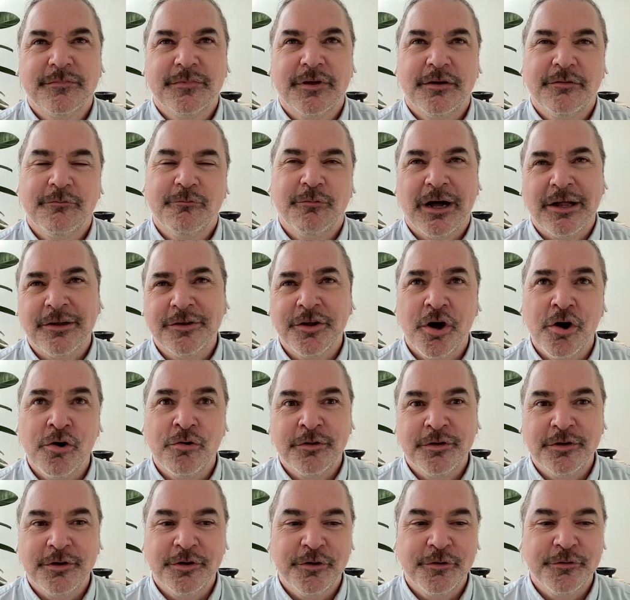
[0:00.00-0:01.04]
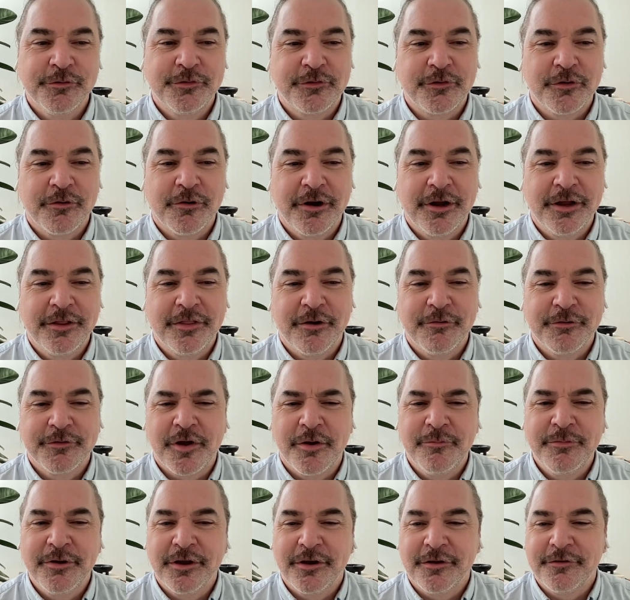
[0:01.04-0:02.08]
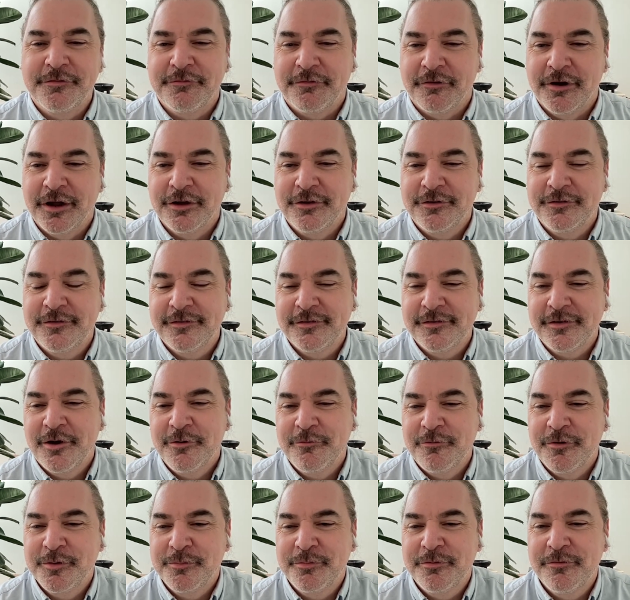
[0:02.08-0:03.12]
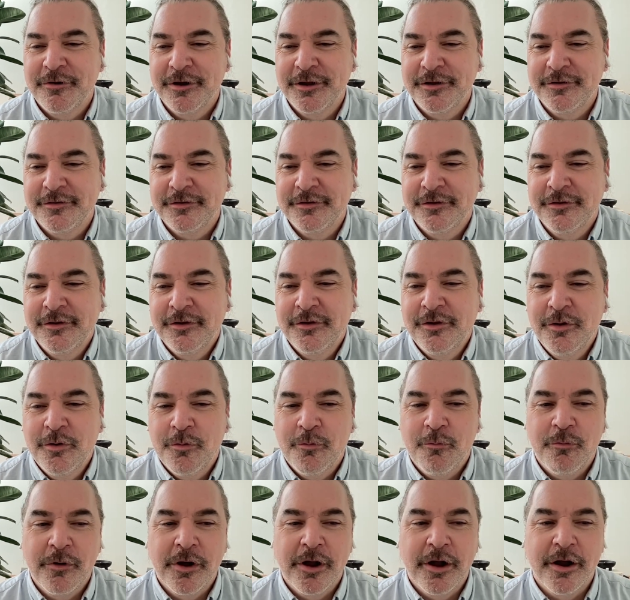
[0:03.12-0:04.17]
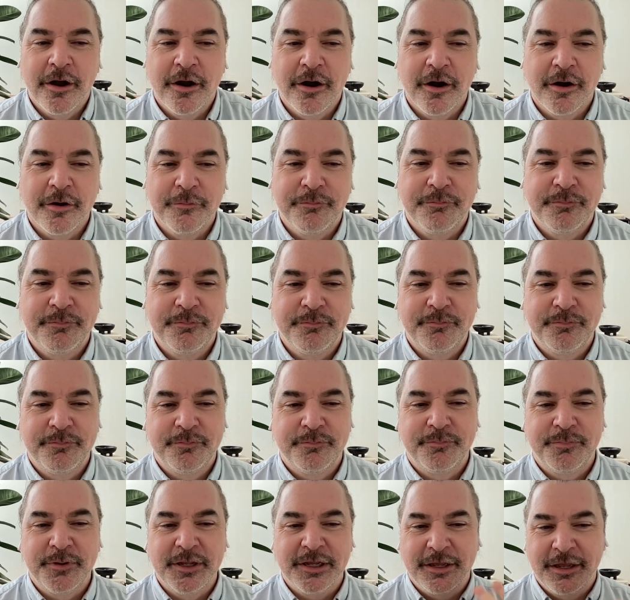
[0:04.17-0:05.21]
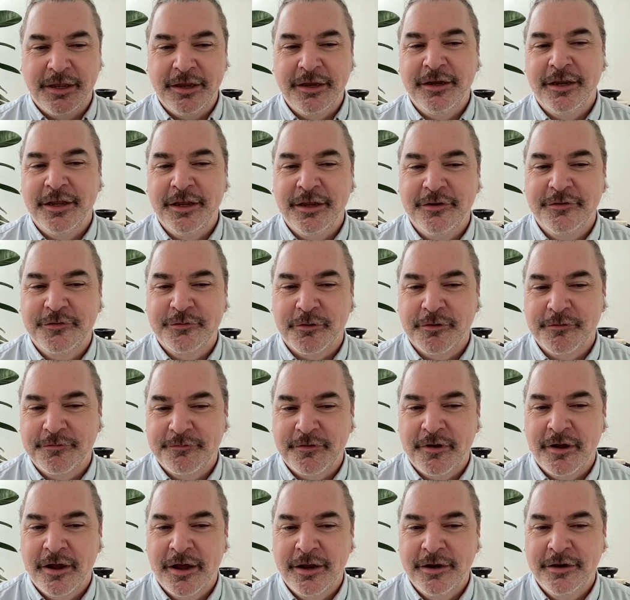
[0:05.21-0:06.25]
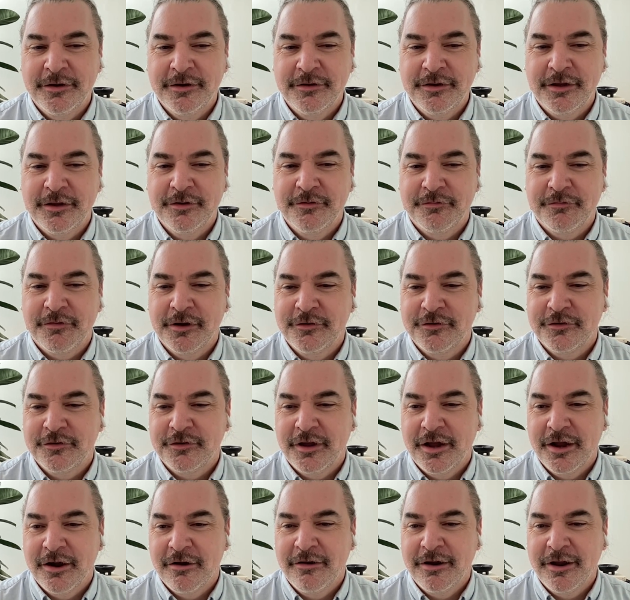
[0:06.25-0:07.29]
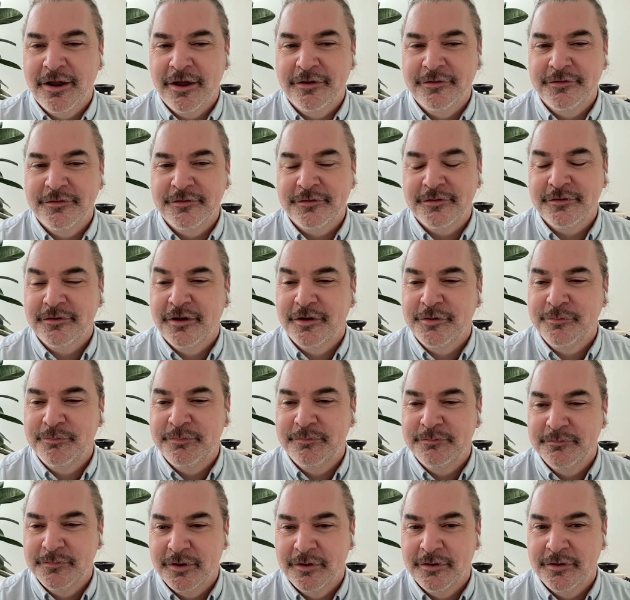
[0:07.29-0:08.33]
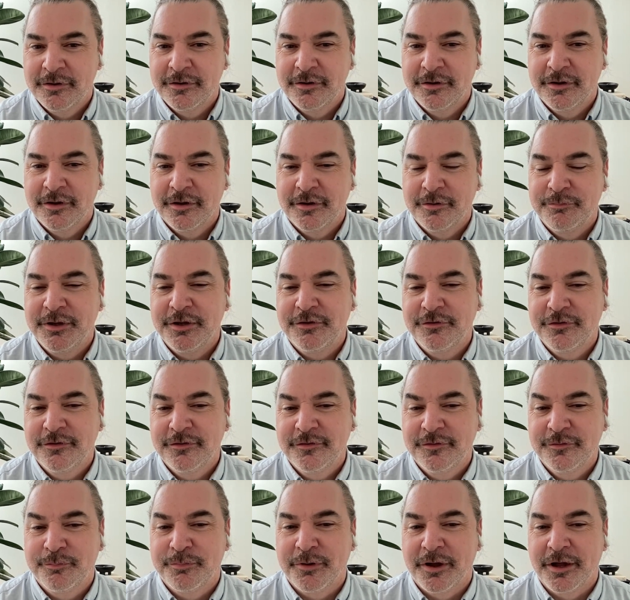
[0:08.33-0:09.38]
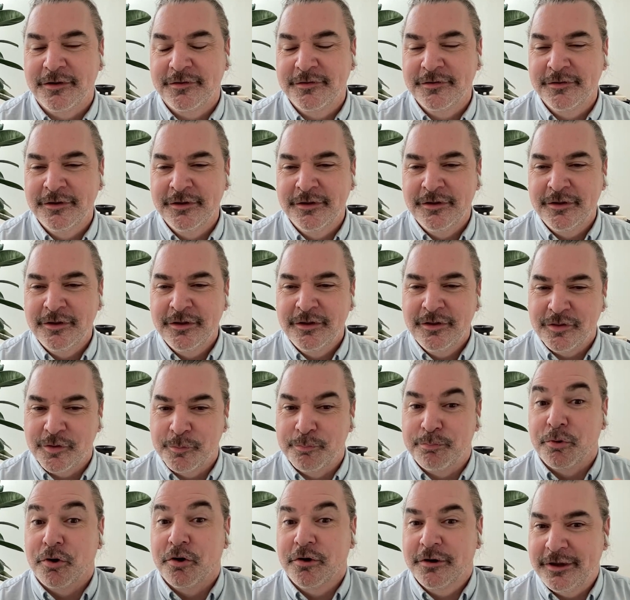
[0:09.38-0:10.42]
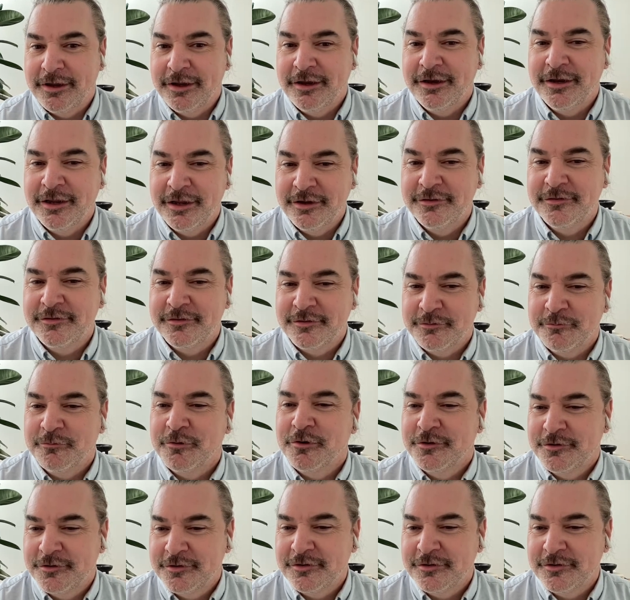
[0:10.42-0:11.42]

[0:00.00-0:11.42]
well-known news story that was coming out of France at one point, where bikinis were fine in French areas on beaches, but the burkinis weren't